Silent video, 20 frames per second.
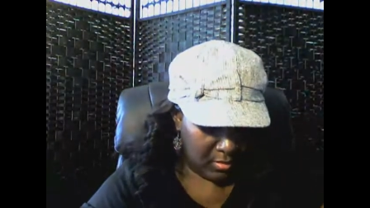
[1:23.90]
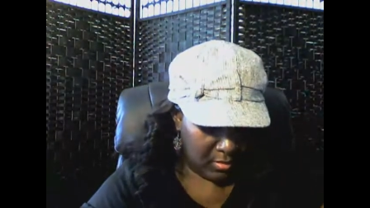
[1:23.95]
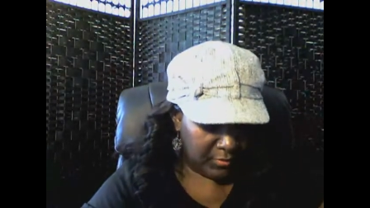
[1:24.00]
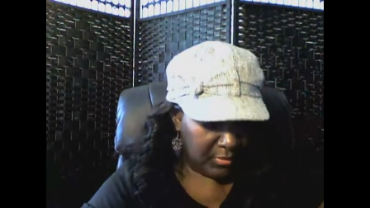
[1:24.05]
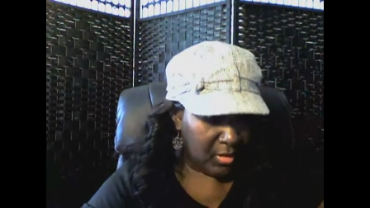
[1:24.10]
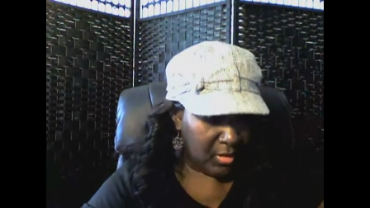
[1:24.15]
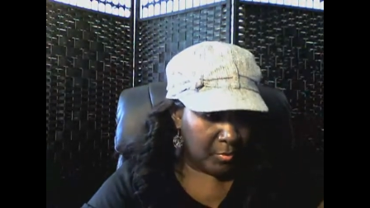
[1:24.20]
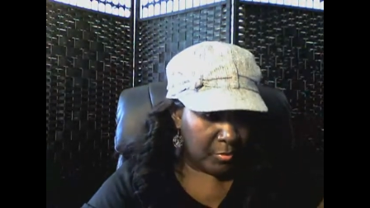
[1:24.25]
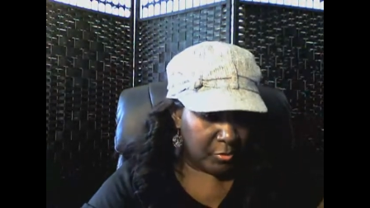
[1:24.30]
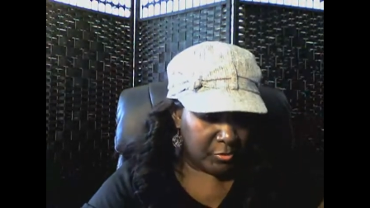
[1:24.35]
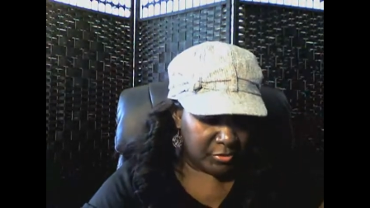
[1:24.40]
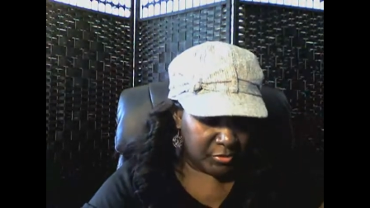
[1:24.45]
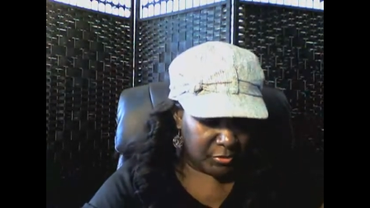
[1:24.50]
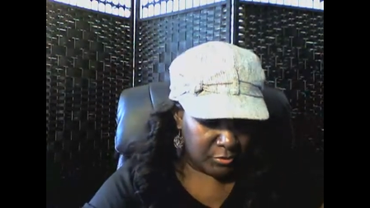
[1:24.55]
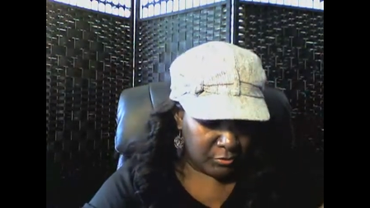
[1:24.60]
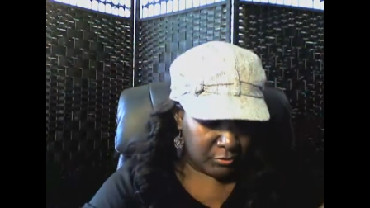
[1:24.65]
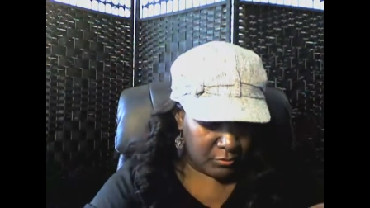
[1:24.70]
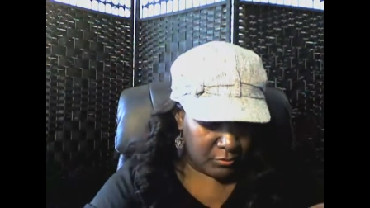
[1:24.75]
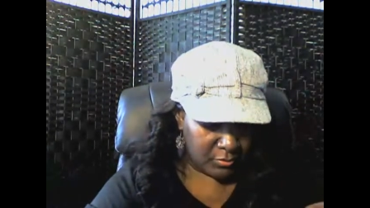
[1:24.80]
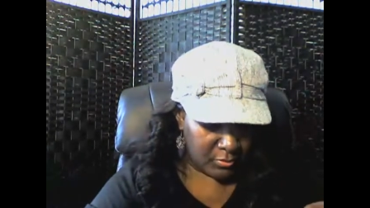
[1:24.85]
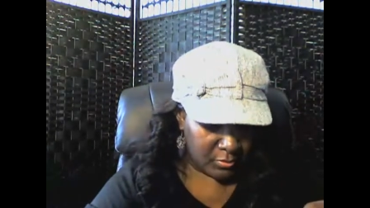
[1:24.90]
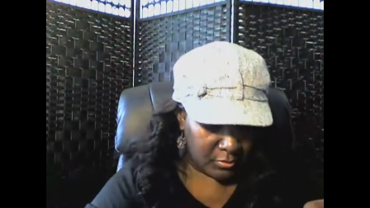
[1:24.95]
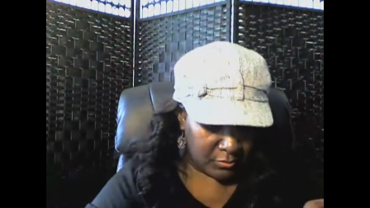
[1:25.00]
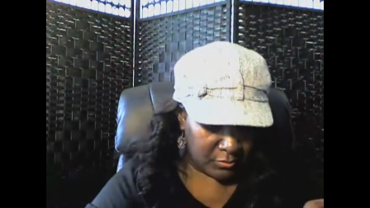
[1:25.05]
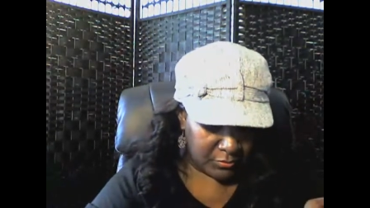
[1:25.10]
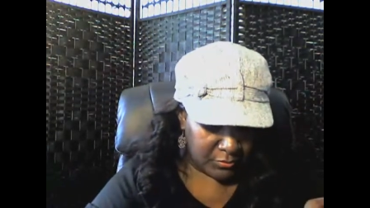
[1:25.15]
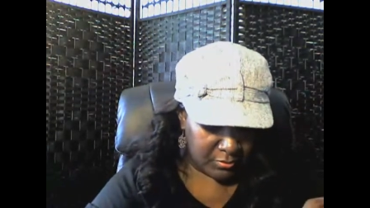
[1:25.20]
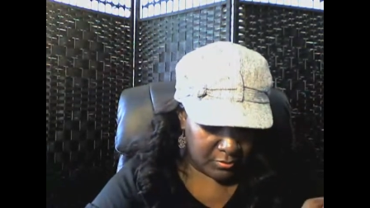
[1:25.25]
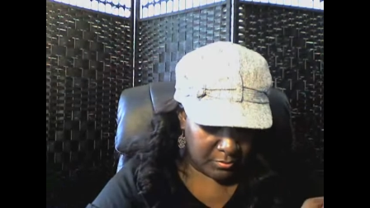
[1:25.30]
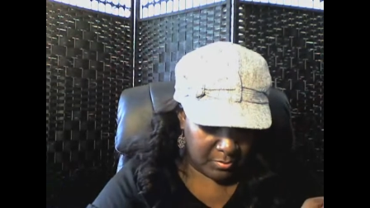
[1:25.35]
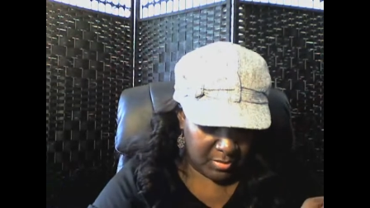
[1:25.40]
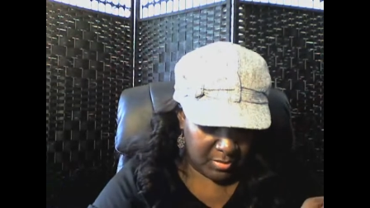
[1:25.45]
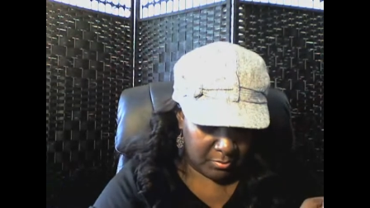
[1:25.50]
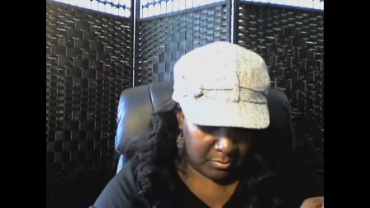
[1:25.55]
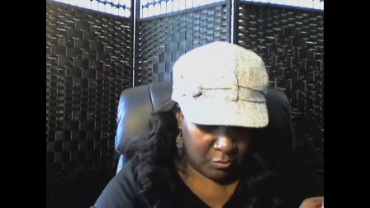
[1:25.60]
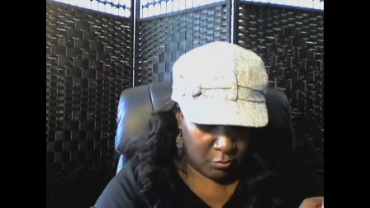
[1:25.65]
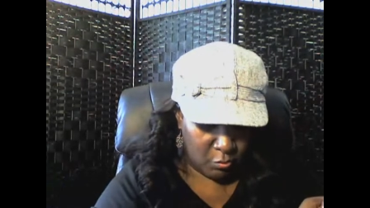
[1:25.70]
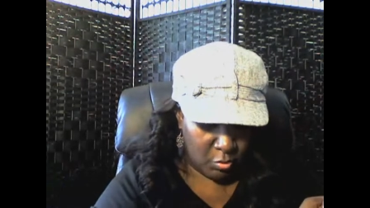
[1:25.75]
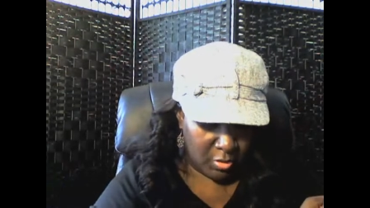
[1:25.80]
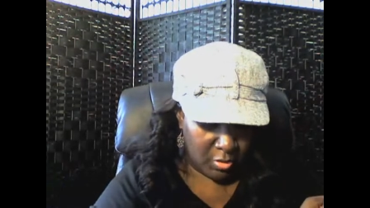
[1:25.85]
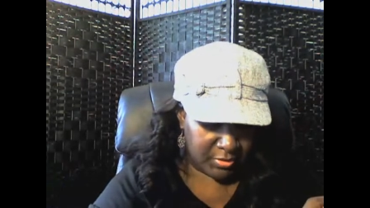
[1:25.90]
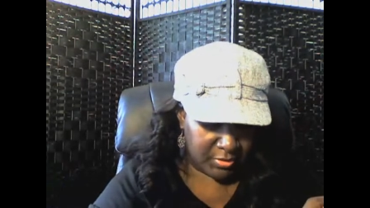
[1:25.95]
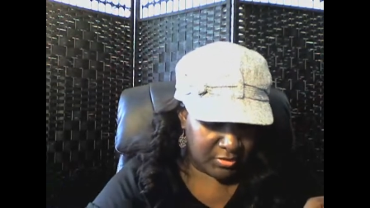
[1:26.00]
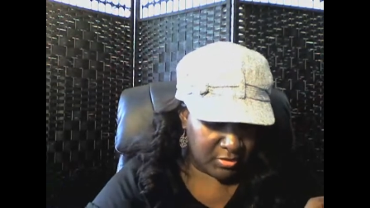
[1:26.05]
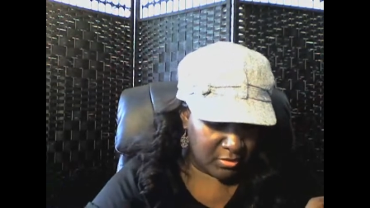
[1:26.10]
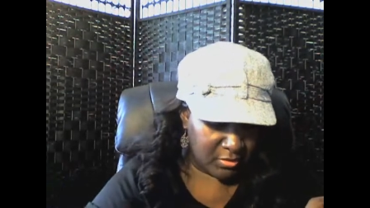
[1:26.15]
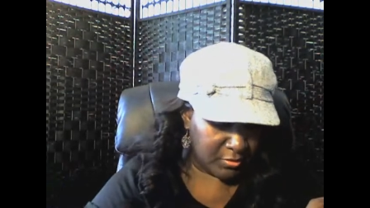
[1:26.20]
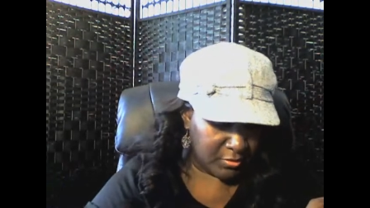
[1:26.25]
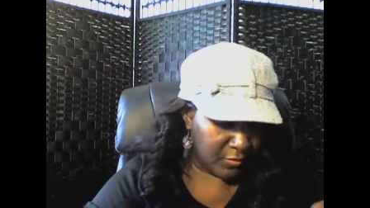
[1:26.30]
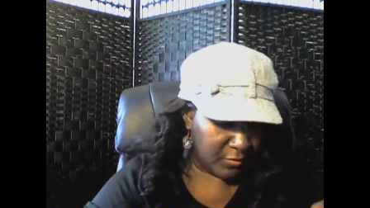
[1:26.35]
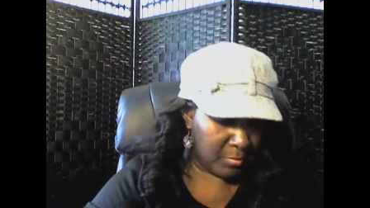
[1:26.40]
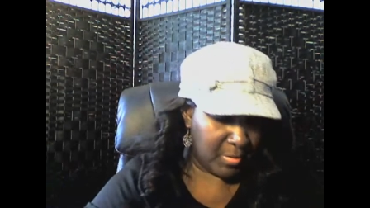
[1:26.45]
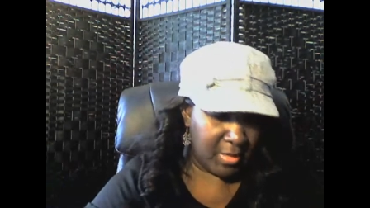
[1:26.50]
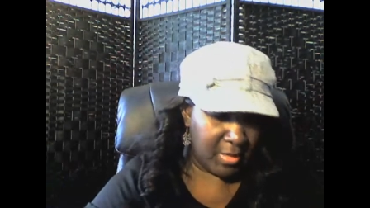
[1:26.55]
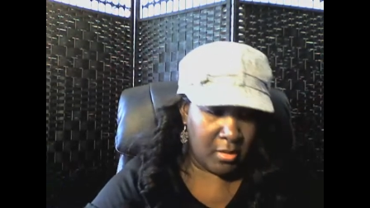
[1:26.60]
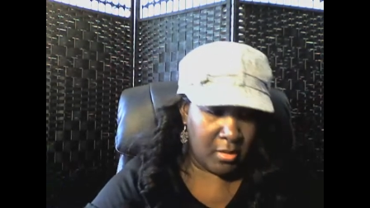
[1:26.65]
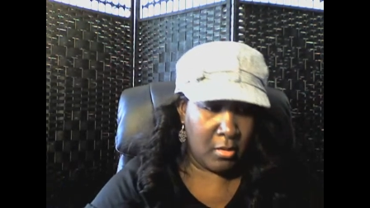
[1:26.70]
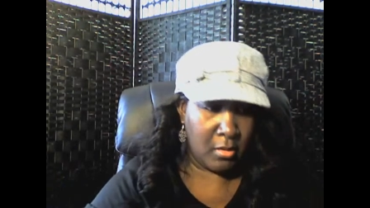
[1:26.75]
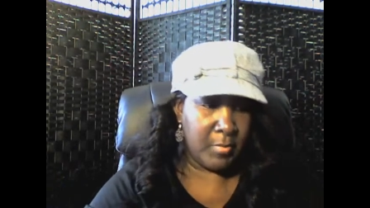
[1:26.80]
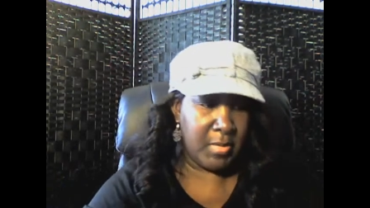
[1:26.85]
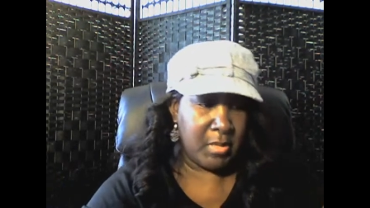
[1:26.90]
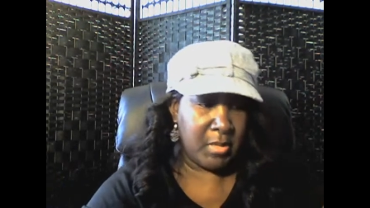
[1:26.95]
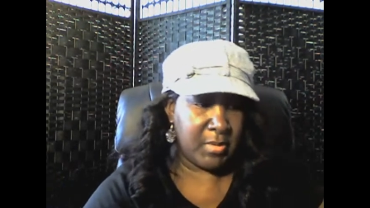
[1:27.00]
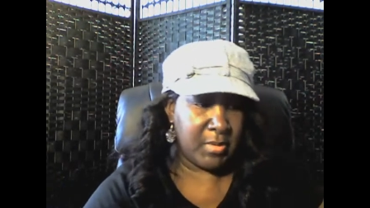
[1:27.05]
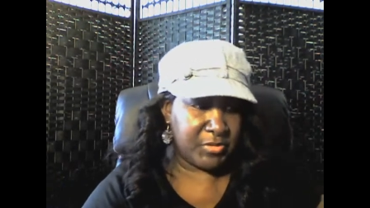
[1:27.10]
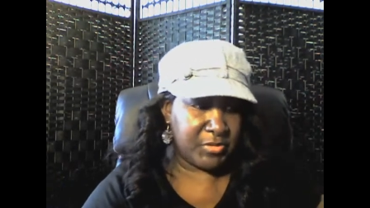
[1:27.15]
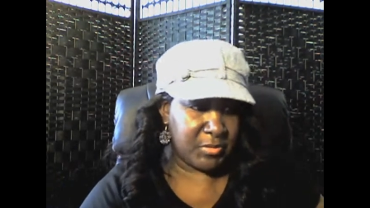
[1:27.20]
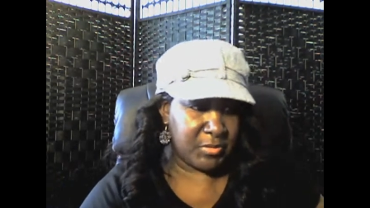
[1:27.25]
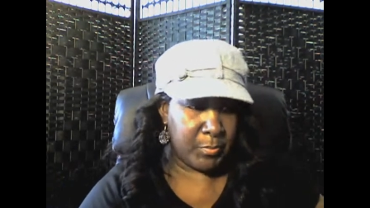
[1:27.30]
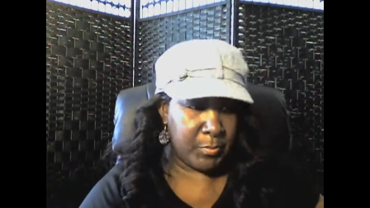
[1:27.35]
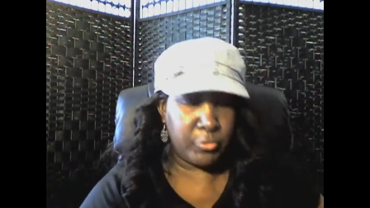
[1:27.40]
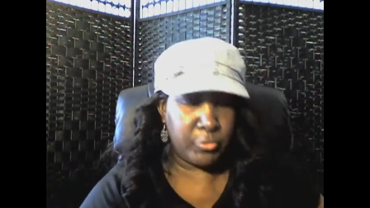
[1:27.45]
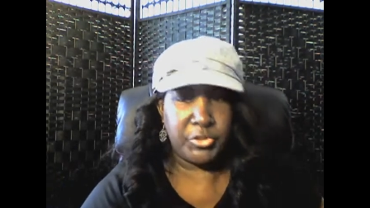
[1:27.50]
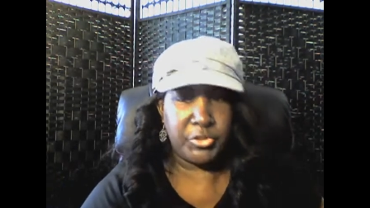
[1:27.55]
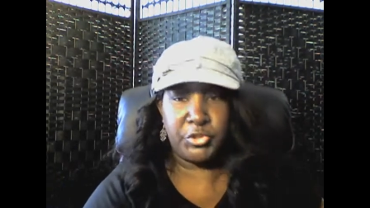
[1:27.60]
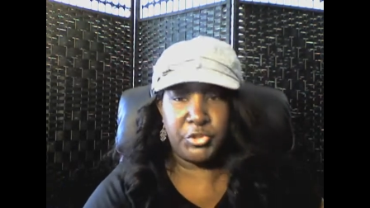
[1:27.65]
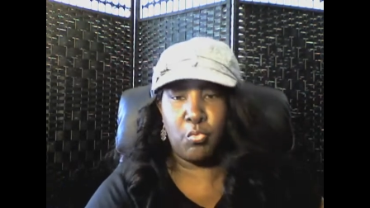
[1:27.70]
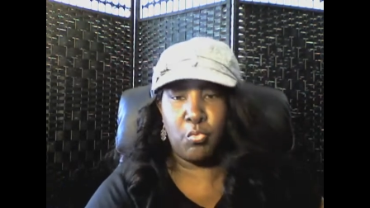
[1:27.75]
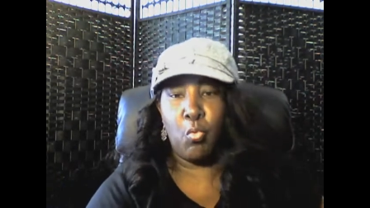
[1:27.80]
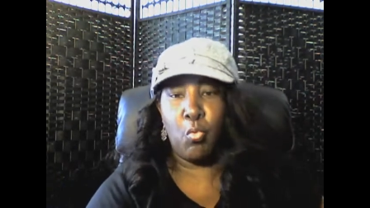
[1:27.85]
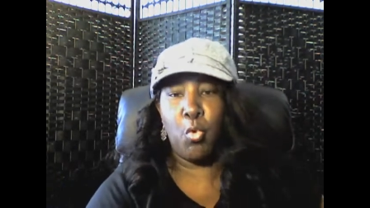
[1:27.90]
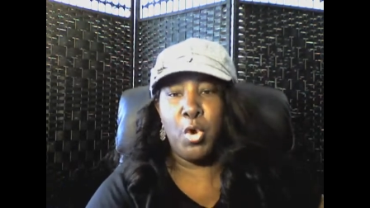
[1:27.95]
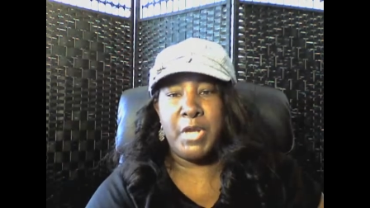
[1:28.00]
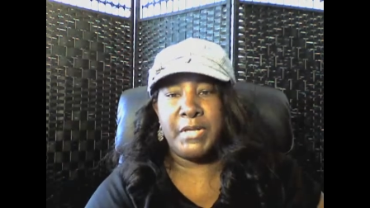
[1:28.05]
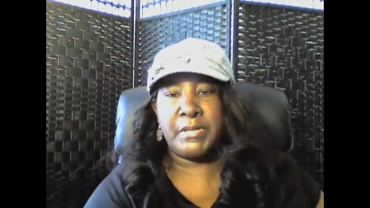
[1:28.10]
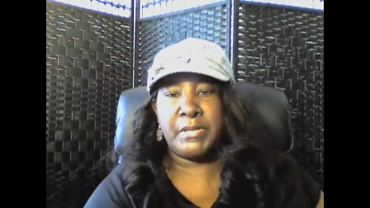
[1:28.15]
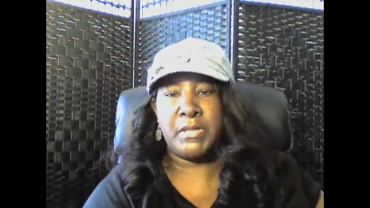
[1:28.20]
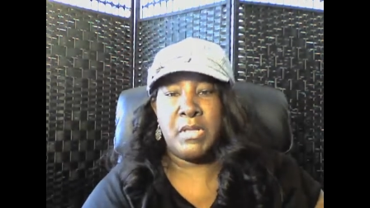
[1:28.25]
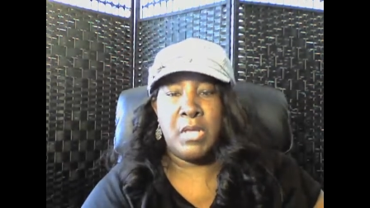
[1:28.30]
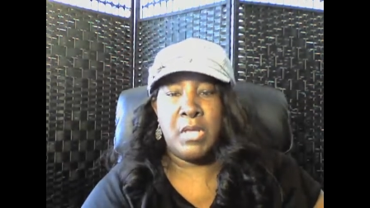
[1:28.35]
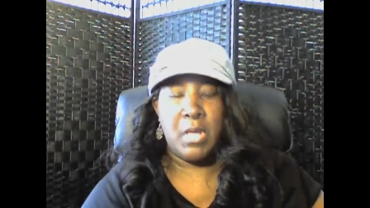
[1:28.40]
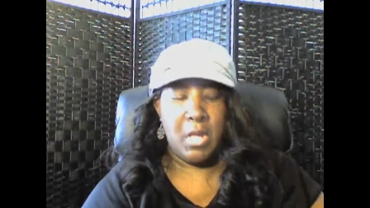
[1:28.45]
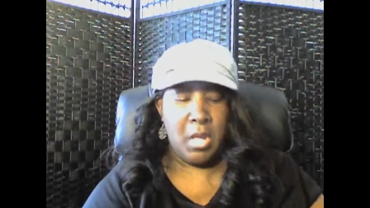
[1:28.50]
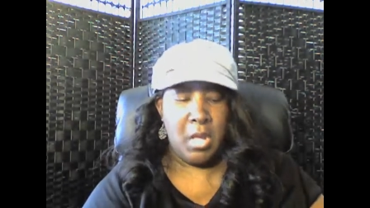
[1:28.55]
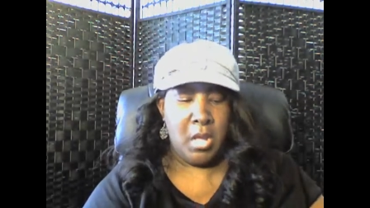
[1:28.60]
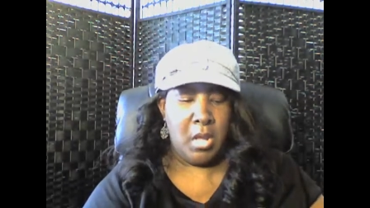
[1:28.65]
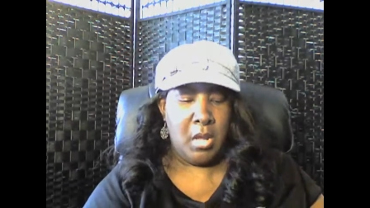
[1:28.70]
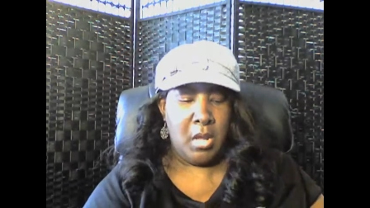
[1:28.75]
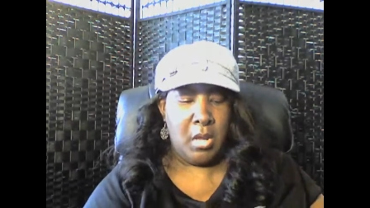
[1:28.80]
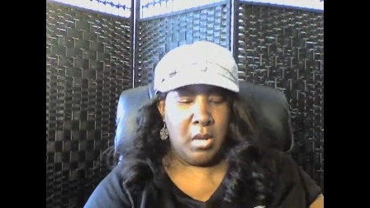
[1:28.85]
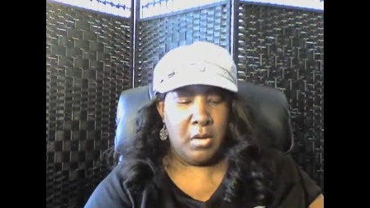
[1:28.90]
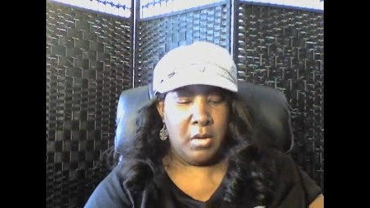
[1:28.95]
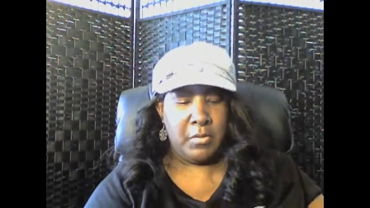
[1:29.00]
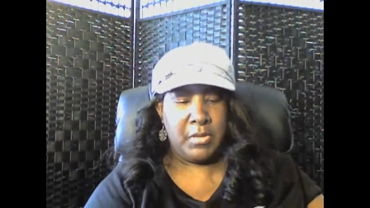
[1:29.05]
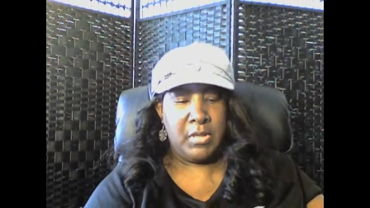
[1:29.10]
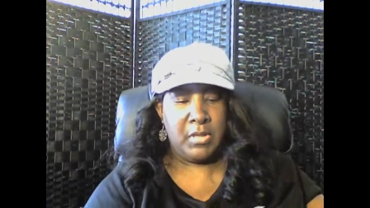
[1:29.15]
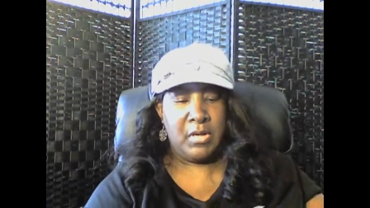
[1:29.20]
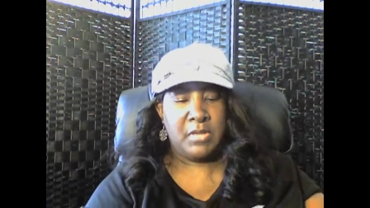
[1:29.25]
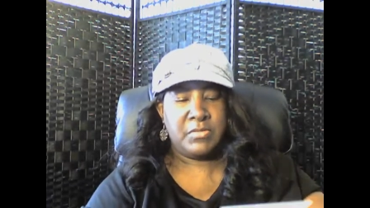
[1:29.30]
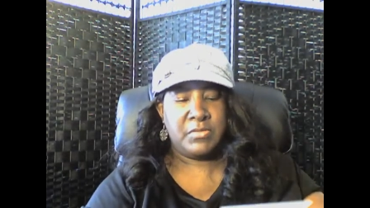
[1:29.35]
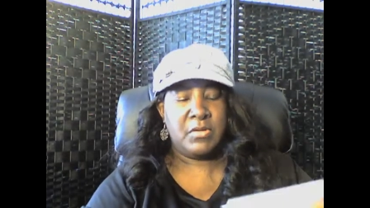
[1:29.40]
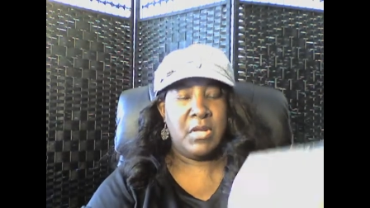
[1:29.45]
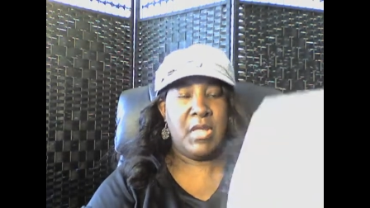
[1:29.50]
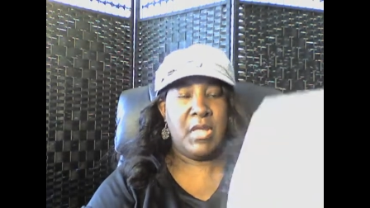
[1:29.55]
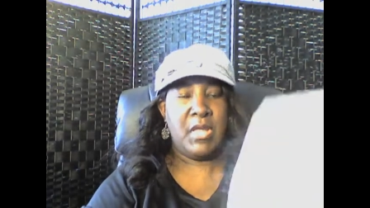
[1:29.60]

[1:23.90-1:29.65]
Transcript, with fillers: I thought I purchased two of those. Maybe one is in another bag, or maybe I just purchased one can also I